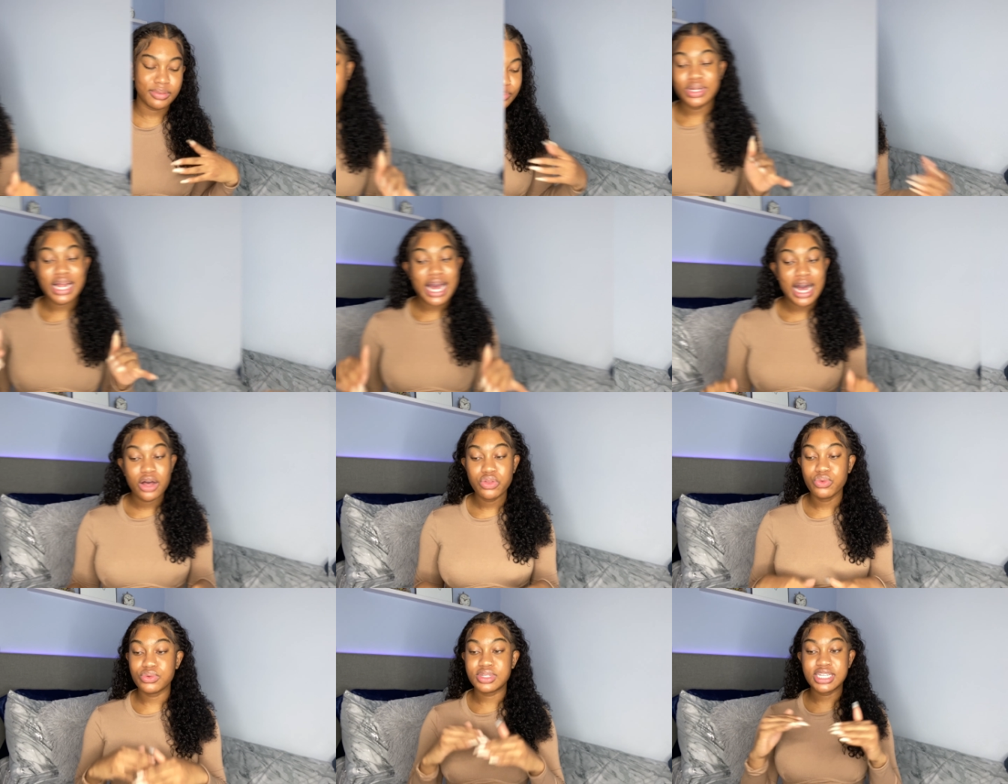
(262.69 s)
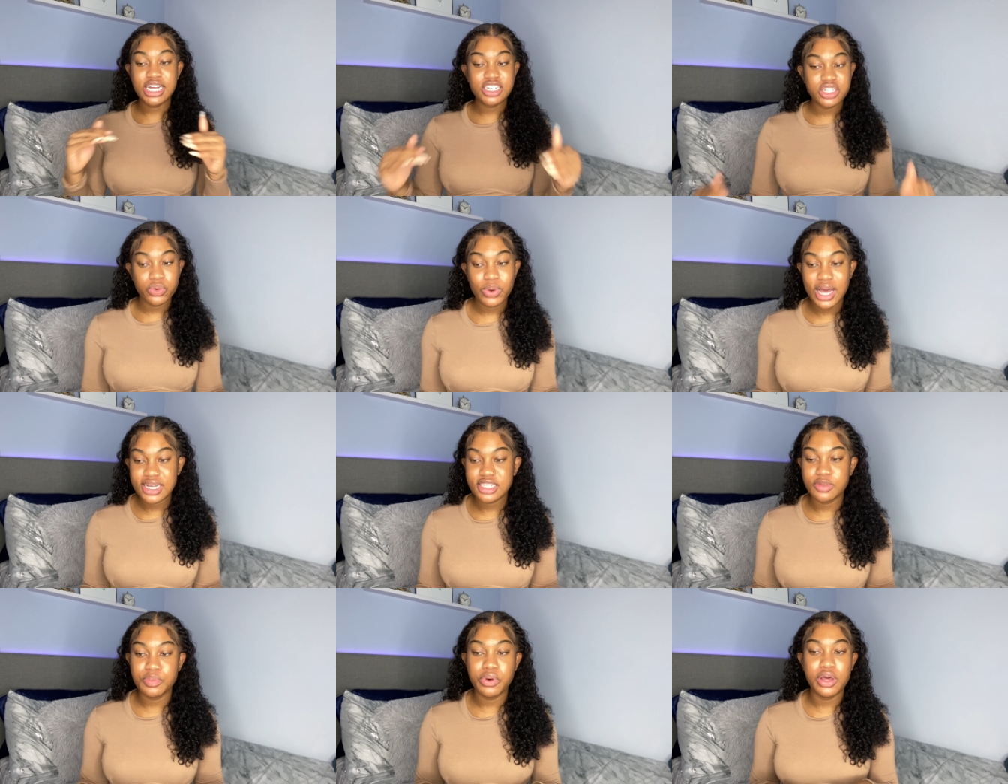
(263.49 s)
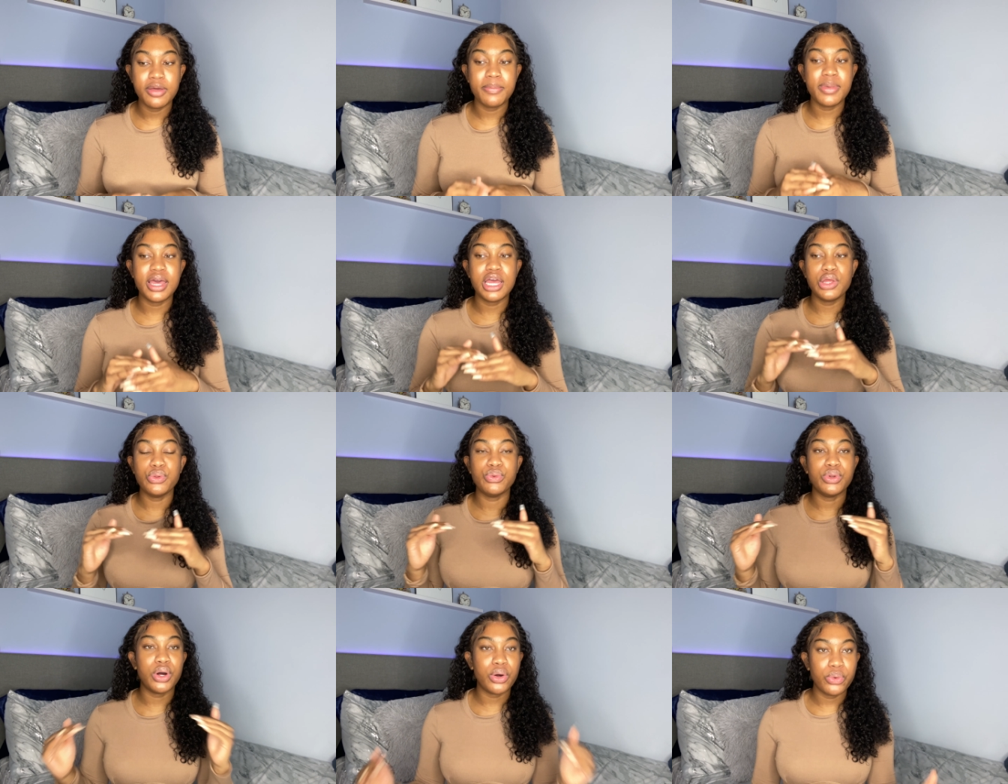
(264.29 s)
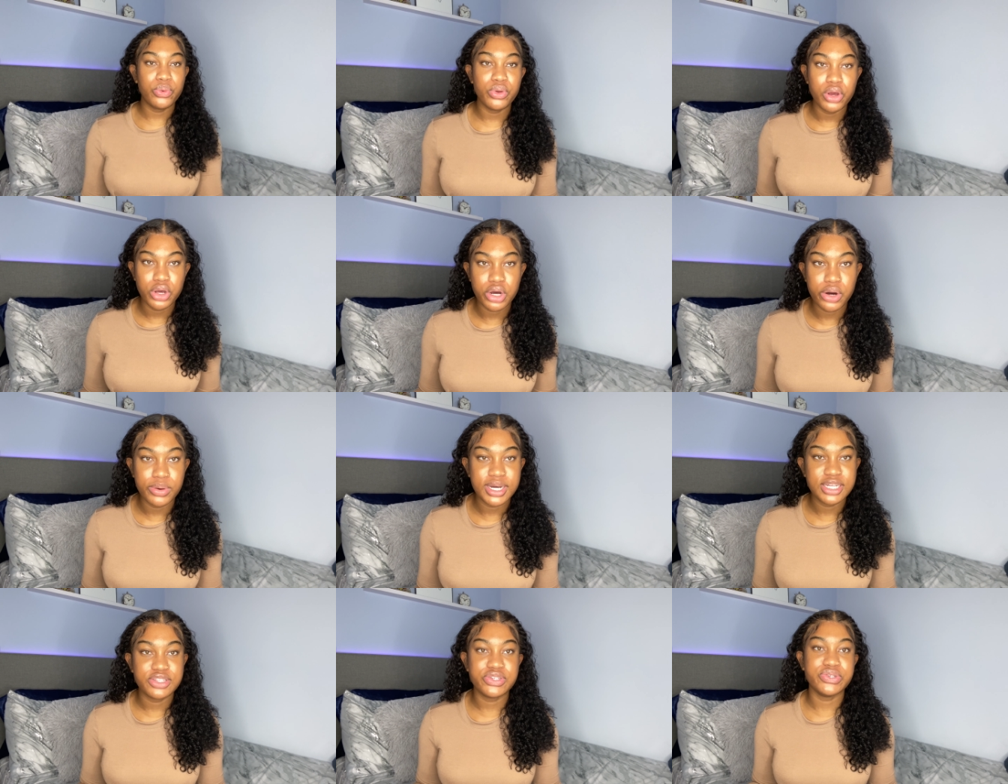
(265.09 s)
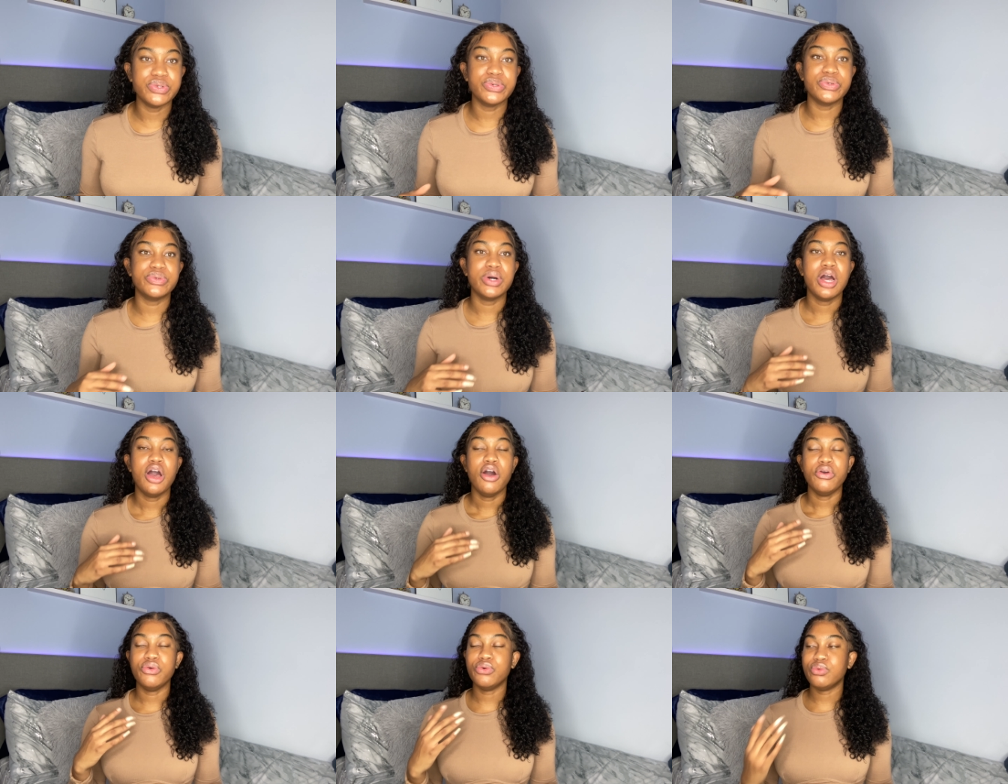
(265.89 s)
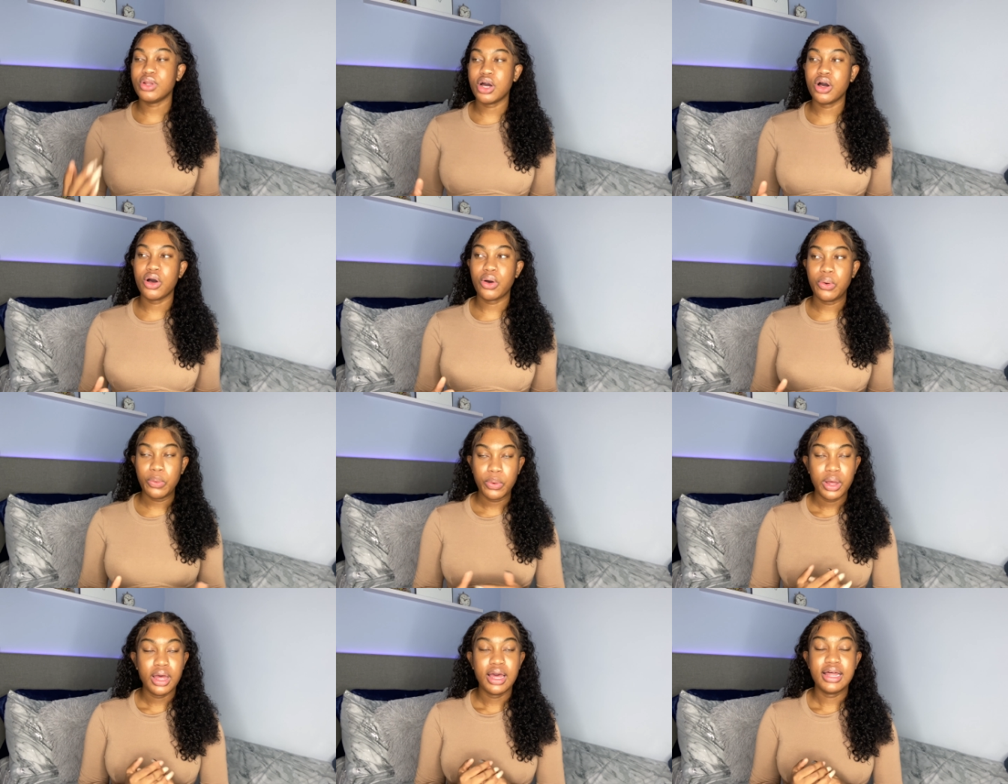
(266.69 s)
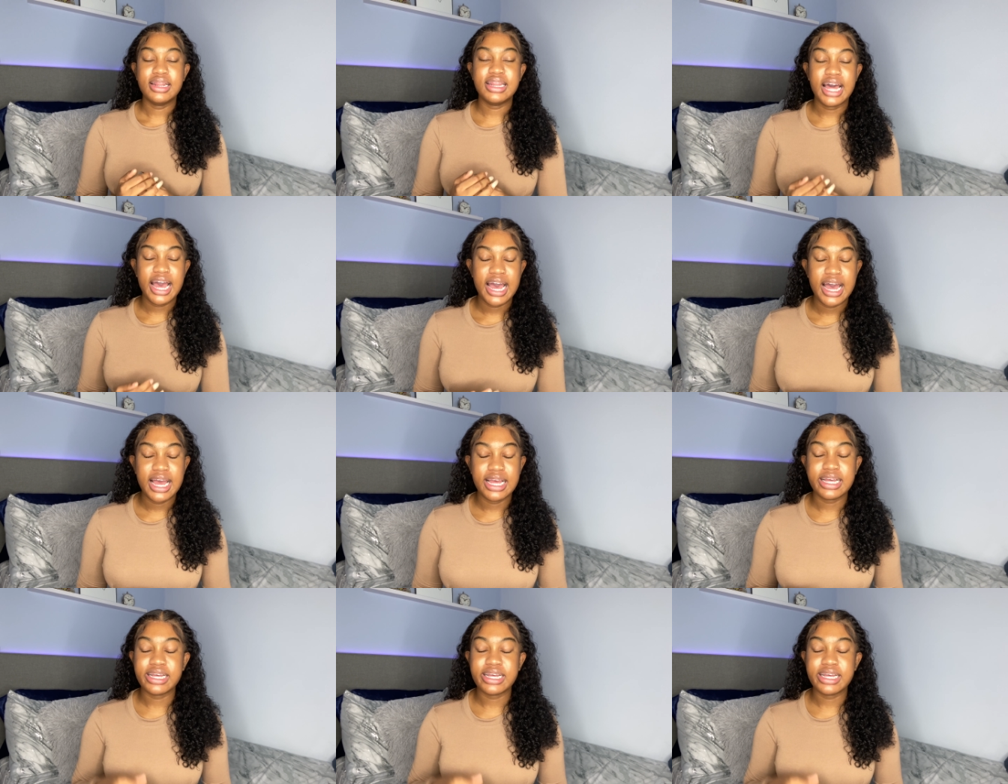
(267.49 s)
Now you set your wax appointment, you know who you're going to, you know that,